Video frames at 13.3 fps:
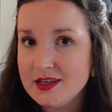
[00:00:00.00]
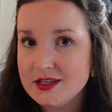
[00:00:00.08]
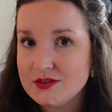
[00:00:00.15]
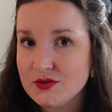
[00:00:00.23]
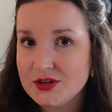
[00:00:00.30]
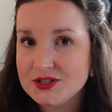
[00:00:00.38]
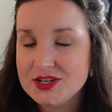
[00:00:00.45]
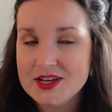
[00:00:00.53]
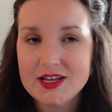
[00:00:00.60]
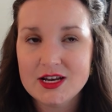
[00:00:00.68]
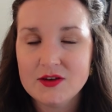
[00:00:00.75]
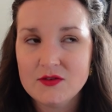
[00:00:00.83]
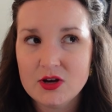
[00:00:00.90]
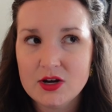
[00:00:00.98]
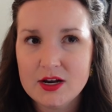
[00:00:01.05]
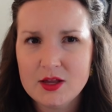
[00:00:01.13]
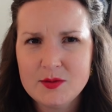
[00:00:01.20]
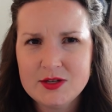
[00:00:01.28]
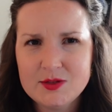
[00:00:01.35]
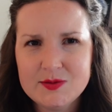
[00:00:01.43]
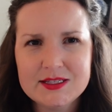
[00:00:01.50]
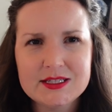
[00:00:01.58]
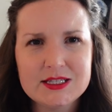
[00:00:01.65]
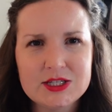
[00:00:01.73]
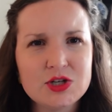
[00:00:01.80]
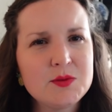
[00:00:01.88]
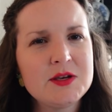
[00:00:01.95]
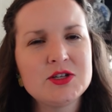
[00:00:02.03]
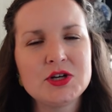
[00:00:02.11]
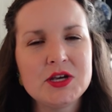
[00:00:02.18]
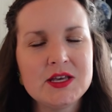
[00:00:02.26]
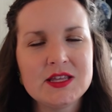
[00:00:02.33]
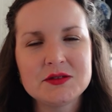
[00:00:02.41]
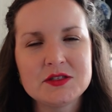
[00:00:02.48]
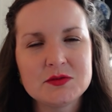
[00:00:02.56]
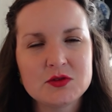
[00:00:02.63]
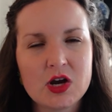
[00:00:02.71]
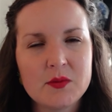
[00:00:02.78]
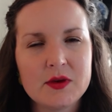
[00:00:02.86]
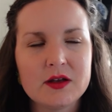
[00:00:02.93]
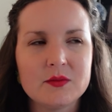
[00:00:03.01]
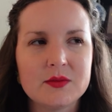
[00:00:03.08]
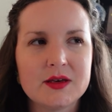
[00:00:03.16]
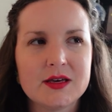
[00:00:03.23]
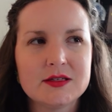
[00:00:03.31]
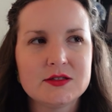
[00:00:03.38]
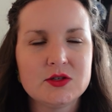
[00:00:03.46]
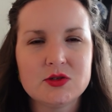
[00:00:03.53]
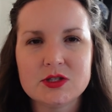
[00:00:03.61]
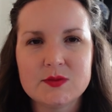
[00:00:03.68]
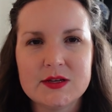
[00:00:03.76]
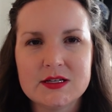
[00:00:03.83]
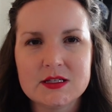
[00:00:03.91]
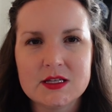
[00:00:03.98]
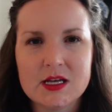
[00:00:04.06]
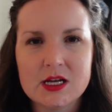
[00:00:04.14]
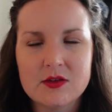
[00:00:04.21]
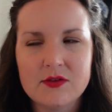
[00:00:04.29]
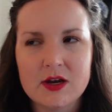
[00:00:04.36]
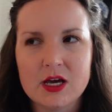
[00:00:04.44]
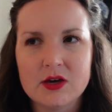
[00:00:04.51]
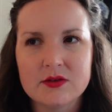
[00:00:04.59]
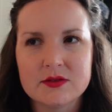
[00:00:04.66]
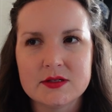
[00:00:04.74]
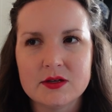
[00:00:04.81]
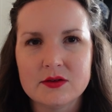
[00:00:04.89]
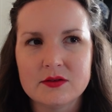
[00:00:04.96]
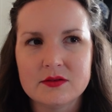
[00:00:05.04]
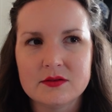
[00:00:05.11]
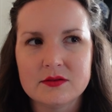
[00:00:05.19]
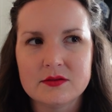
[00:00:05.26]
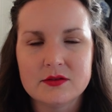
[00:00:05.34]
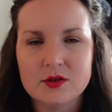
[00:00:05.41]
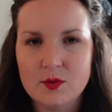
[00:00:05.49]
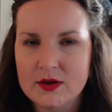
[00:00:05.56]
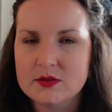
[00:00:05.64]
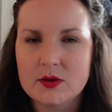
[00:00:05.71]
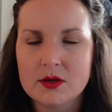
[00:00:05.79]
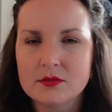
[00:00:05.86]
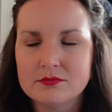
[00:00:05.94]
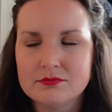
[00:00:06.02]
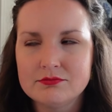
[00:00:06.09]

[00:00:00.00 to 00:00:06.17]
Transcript: Thanks for watching. And if you're an elementary music teacher, make sure you hit that subscribe button because you just made it to the end of the video. So you might as well.